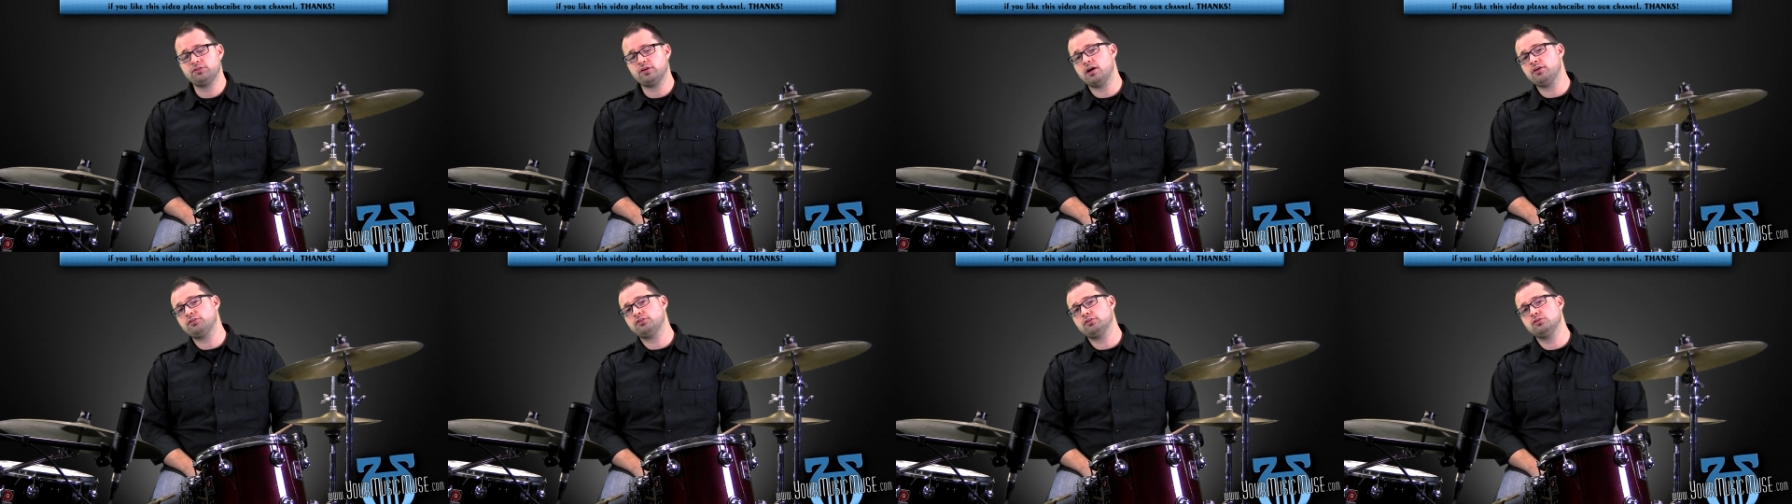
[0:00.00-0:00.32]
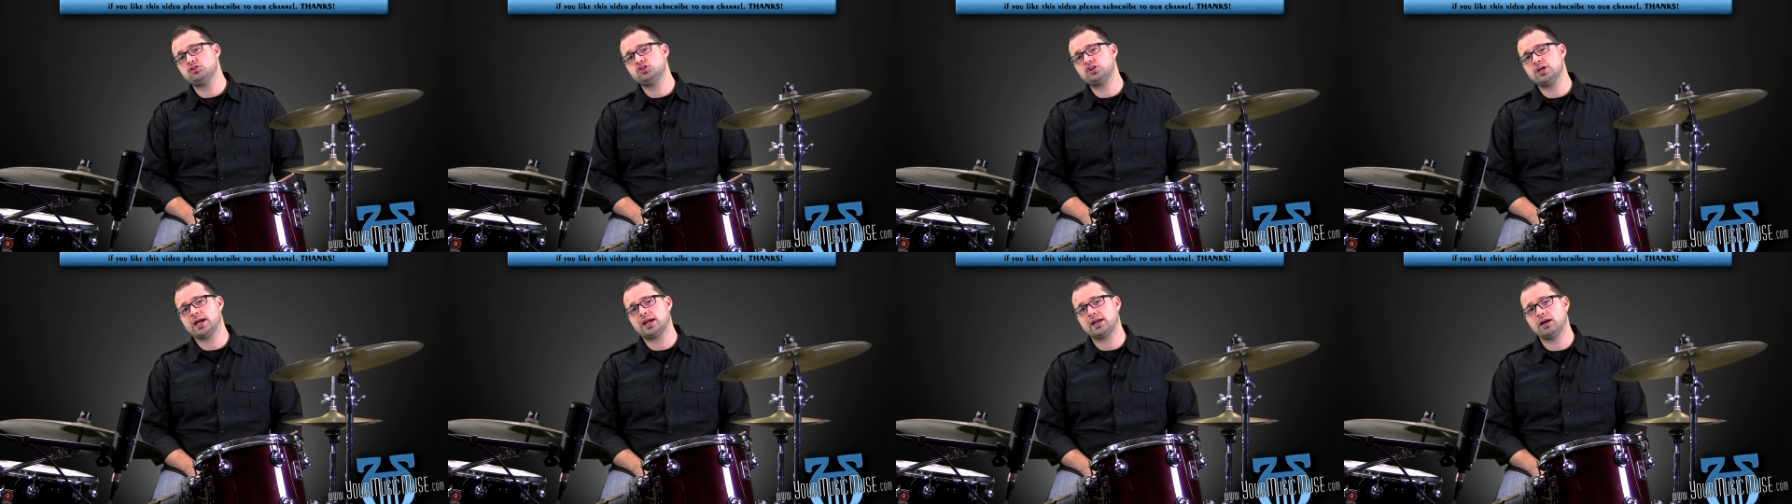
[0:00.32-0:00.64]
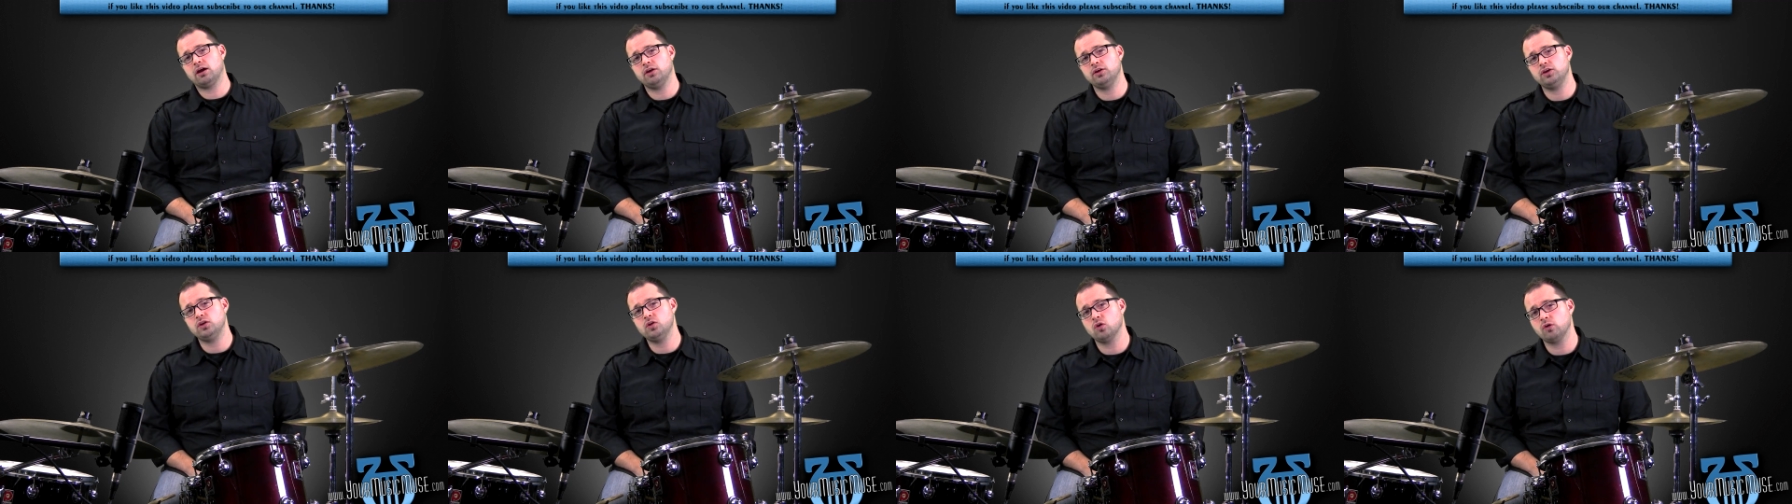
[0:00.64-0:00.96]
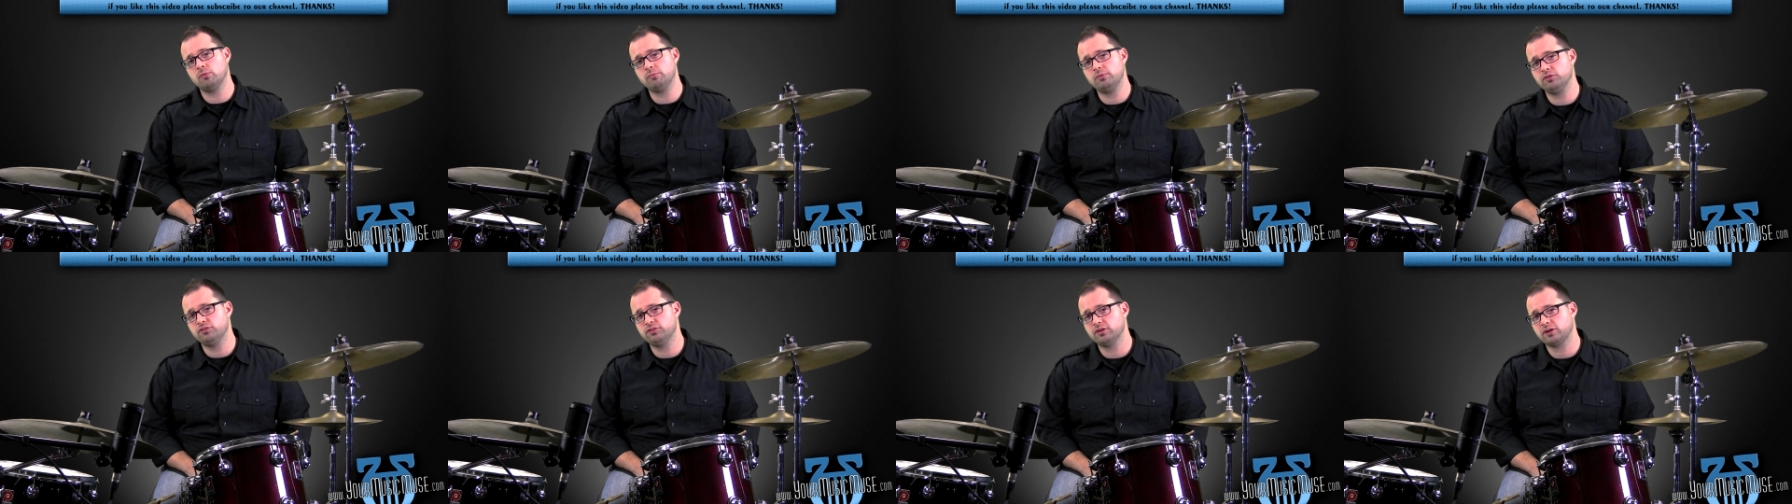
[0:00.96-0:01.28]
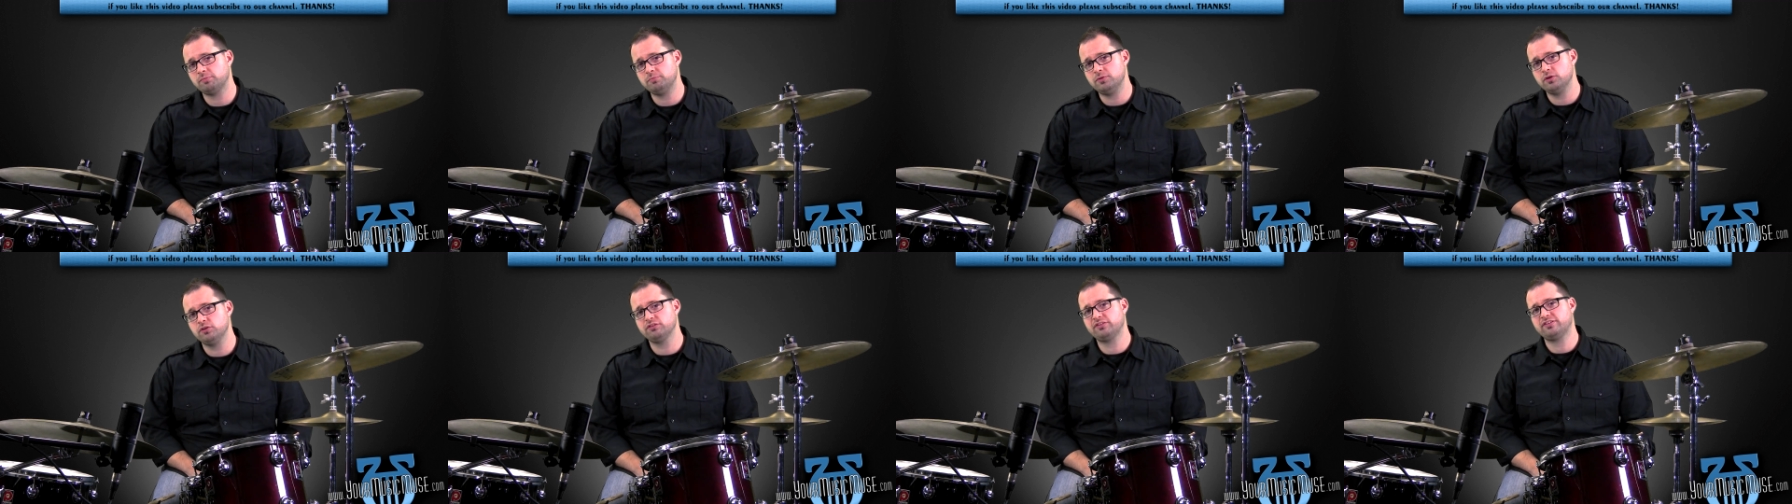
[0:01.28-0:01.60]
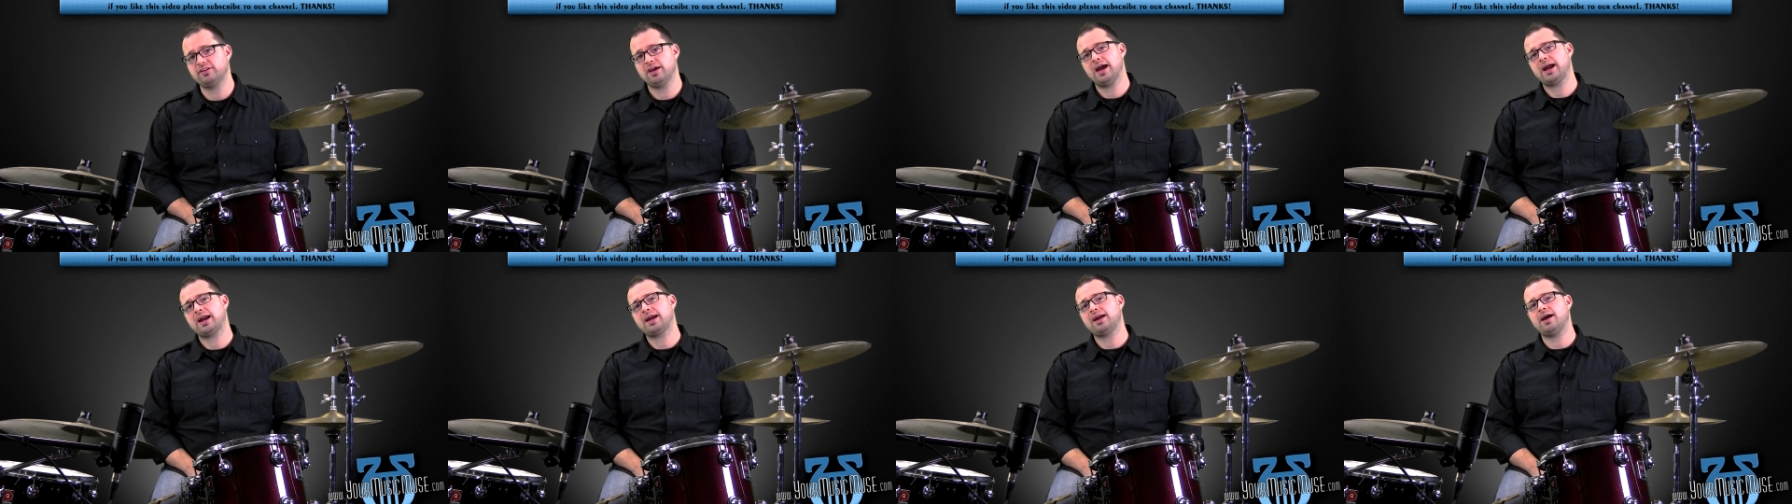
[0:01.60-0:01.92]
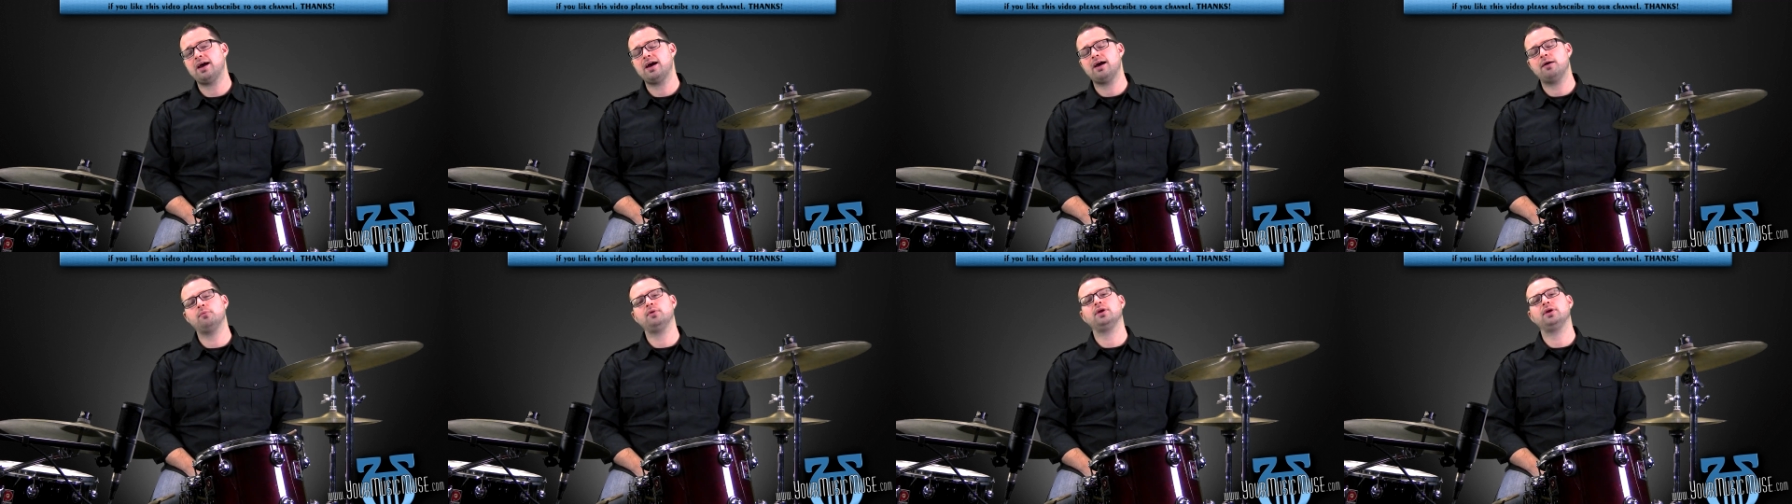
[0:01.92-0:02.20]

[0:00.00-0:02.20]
Also check out yourmusicmuse.com.